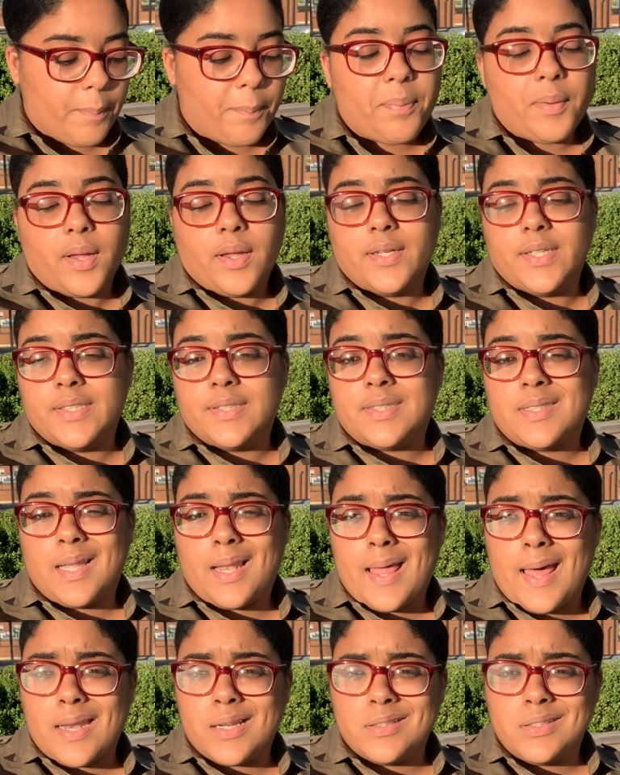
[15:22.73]
But it's a
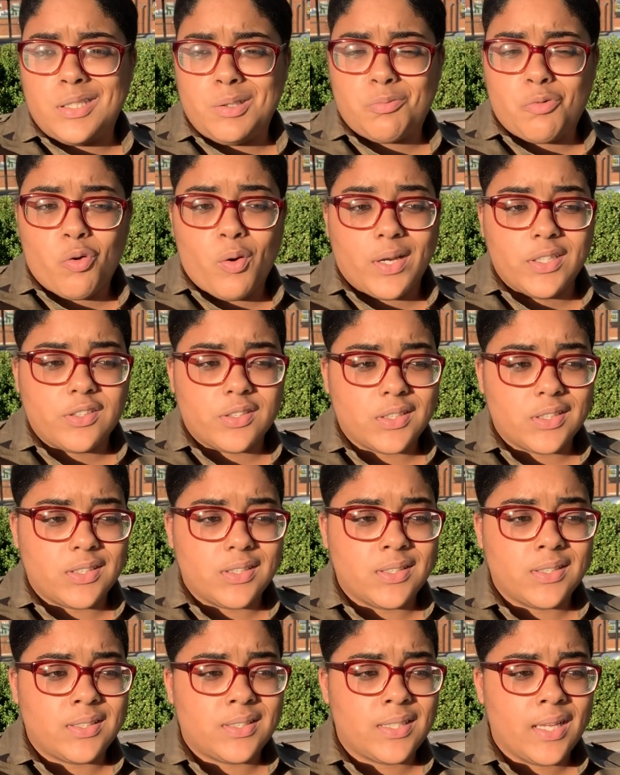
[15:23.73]
lot of deep
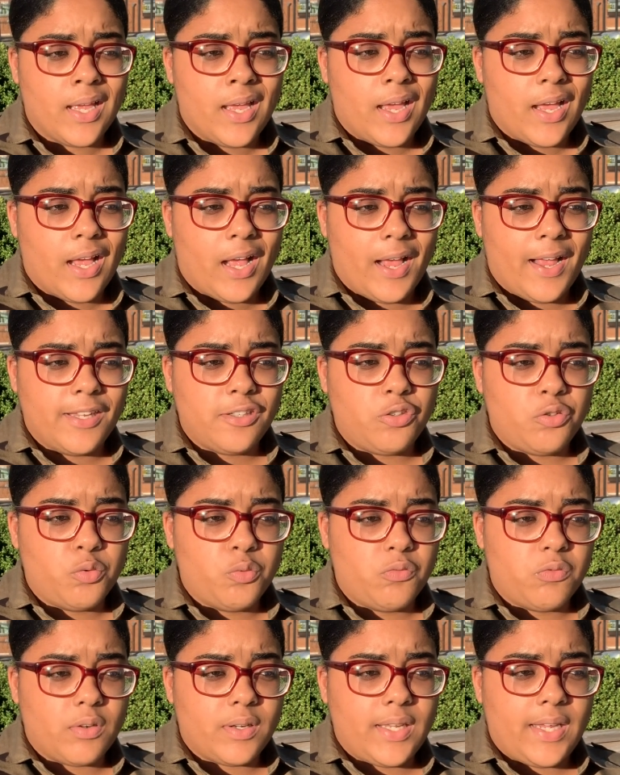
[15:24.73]
questions, and you
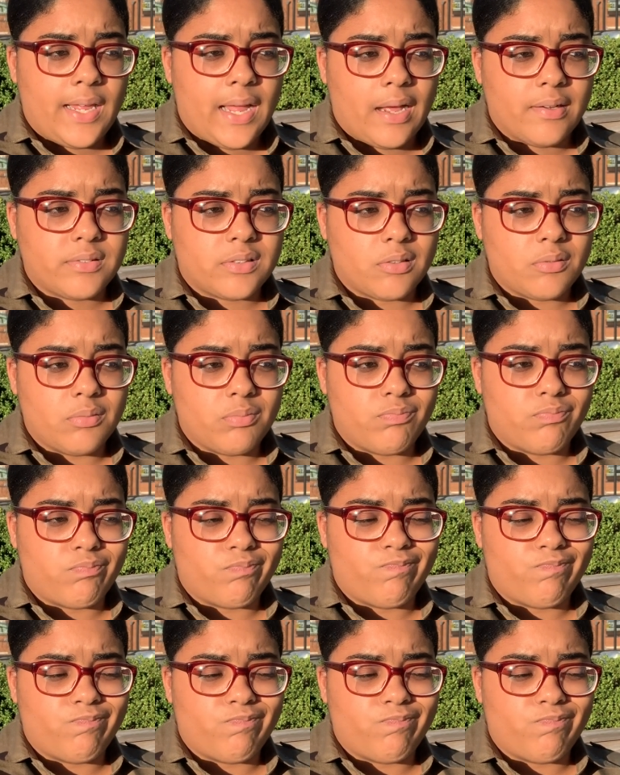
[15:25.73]
really have to,